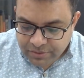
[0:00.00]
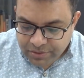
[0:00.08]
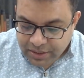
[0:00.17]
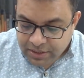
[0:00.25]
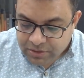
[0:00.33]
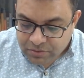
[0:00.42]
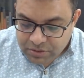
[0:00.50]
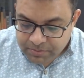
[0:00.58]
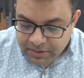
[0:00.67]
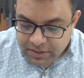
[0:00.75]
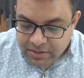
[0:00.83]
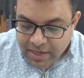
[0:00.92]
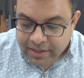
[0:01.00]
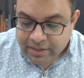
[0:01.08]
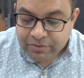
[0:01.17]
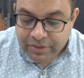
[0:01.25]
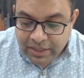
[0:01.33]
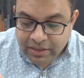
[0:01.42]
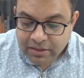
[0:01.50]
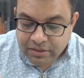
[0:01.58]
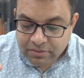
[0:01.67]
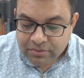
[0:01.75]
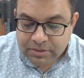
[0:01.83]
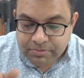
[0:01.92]
Train it to speak, train
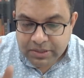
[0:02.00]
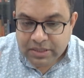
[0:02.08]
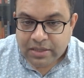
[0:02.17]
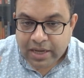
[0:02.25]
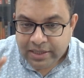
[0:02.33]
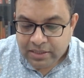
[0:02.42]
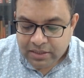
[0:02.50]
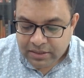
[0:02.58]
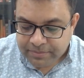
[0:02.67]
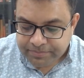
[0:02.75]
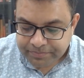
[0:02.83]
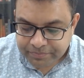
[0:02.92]
it to speak kindly.